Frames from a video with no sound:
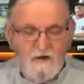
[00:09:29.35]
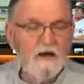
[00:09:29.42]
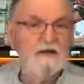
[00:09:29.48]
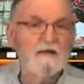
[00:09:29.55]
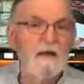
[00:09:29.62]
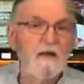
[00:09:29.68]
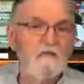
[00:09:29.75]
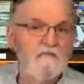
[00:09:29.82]

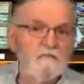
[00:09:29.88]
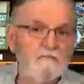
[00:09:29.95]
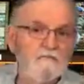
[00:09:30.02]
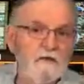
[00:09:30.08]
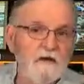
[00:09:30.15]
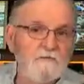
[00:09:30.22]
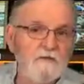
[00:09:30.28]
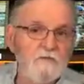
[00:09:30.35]
Right now,
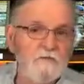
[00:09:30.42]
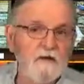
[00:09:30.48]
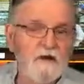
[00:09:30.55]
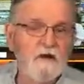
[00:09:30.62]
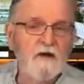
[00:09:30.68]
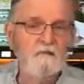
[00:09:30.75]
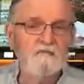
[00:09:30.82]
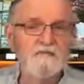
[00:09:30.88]
if the
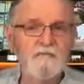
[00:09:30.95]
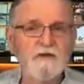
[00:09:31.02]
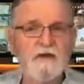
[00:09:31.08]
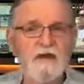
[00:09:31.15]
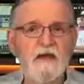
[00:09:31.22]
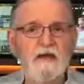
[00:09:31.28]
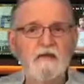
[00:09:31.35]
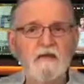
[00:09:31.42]
playoffs
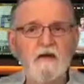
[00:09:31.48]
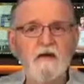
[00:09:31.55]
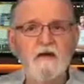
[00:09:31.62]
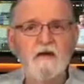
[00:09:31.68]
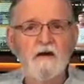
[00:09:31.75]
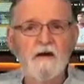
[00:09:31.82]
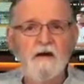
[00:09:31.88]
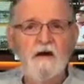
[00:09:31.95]

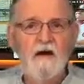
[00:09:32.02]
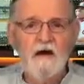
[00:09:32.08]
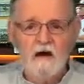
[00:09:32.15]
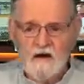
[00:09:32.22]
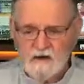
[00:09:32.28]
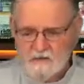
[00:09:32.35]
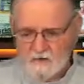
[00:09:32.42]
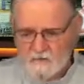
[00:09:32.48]
began
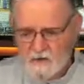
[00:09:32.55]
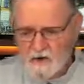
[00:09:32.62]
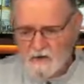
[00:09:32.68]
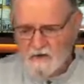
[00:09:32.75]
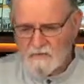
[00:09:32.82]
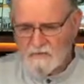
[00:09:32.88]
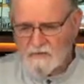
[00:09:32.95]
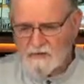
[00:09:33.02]

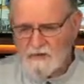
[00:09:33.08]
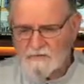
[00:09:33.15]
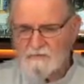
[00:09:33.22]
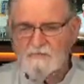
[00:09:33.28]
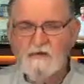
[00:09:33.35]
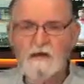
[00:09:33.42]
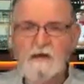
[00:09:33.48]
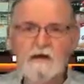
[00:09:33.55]
tomorrow, the
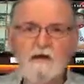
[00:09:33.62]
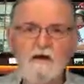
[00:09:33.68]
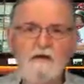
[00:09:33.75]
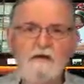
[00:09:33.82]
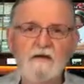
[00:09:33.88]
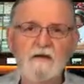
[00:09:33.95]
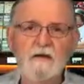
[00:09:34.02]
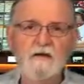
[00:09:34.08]
teams
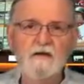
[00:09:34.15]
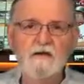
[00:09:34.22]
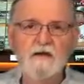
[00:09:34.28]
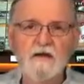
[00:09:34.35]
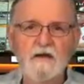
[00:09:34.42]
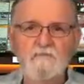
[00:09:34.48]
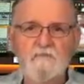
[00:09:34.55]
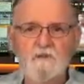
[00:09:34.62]

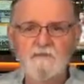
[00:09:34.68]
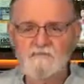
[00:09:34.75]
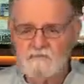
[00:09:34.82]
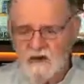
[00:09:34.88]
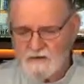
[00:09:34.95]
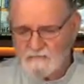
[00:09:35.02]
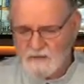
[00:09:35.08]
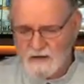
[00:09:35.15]
getting
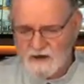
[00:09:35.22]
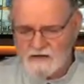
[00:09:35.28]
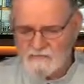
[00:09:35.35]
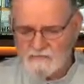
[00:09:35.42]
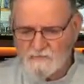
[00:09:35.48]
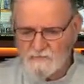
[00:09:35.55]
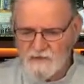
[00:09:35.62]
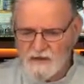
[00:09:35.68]
first-round
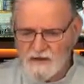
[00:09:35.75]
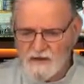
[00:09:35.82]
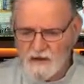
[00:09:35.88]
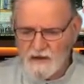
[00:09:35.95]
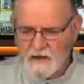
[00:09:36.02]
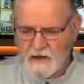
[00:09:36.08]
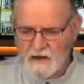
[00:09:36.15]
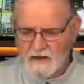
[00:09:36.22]
byes would be
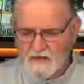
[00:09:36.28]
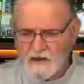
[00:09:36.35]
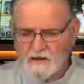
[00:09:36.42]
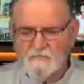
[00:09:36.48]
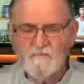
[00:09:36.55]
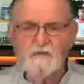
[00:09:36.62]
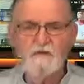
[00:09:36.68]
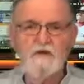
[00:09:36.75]

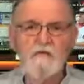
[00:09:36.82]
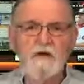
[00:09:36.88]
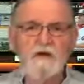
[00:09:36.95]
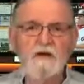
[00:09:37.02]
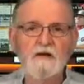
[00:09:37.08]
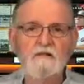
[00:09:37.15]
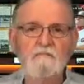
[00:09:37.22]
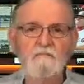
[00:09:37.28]
Denver and New
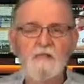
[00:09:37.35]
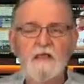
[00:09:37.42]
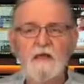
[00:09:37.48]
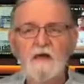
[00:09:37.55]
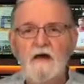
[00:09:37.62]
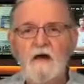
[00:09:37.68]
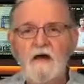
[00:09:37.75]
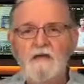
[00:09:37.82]
England
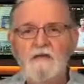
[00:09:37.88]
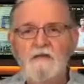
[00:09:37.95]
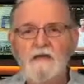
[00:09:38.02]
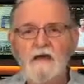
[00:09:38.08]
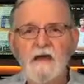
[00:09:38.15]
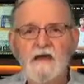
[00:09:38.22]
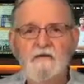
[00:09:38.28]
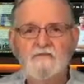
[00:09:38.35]
in
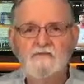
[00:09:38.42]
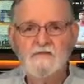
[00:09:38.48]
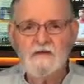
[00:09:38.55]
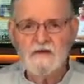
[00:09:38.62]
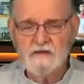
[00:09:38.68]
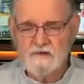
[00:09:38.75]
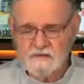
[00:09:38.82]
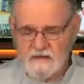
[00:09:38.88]
the
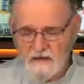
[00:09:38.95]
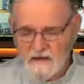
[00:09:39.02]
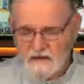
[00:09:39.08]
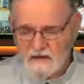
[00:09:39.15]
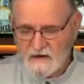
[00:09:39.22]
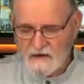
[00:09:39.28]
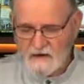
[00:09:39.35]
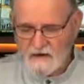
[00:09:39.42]
AFC, and
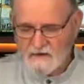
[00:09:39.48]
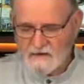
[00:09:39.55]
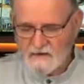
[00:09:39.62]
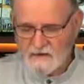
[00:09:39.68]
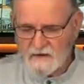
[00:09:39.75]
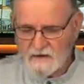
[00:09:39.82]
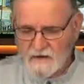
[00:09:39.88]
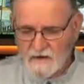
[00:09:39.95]
Seattle and